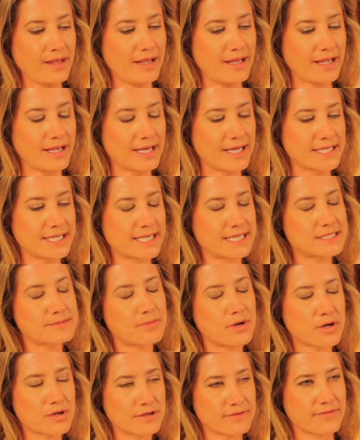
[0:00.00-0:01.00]
And as
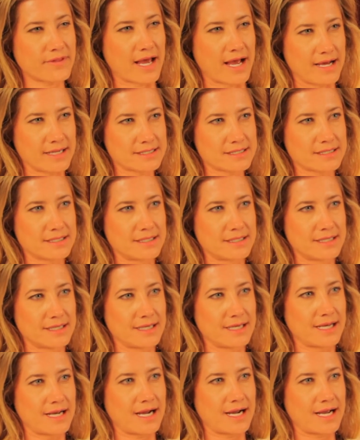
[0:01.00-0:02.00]
part of that,
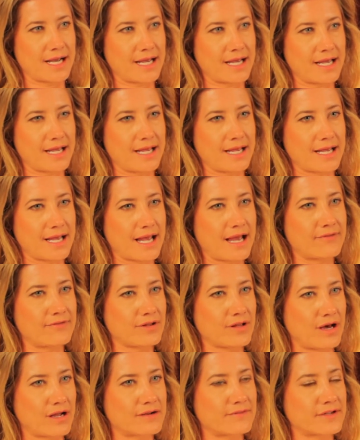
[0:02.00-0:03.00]
I have
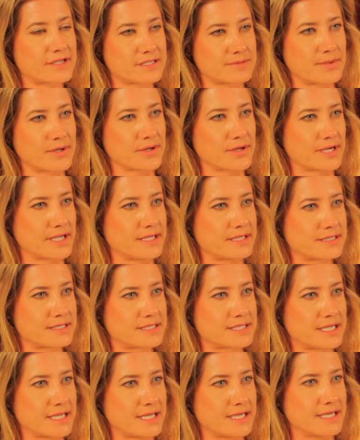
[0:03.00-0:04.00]
a lot of
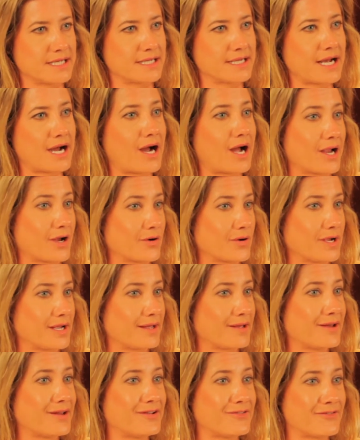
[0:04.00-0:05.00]
experience in
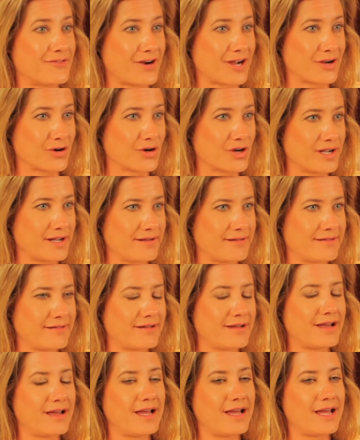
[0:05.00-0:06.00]
hiring and firing.
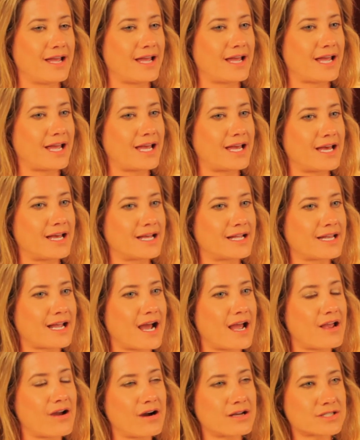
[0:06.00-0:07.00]

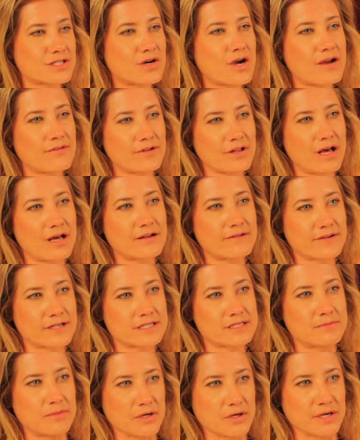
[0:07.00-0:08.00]
And I also have a lot of
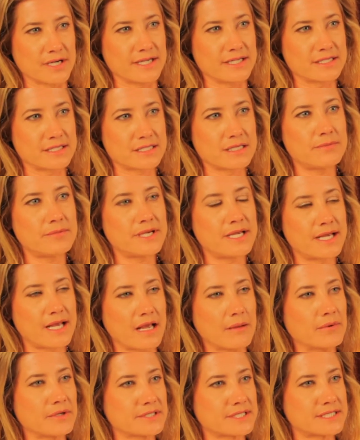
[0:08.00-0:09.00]
experience in being
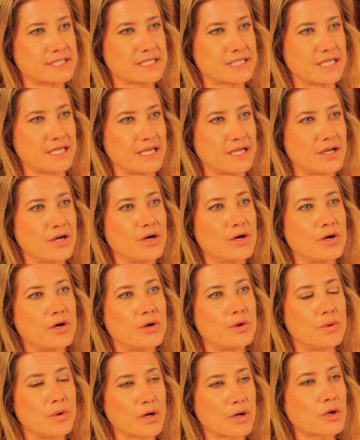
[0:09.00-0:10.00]
able to see
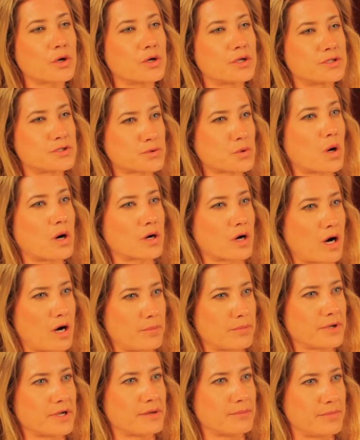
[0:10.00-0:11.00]
who are good, strong,
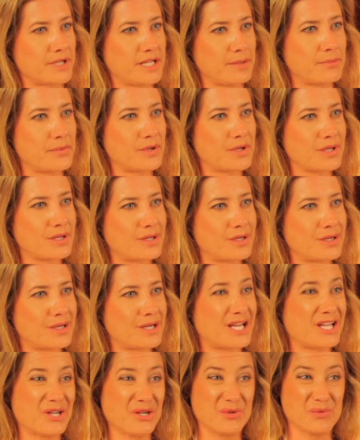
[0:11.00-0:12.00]
competent people
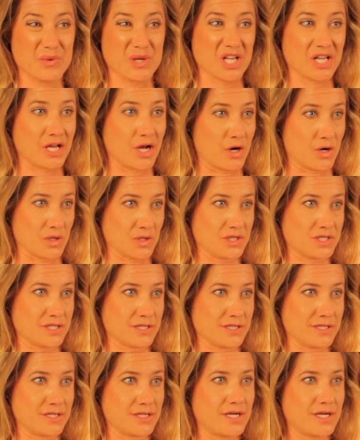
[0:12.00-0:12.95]
and who really aren't.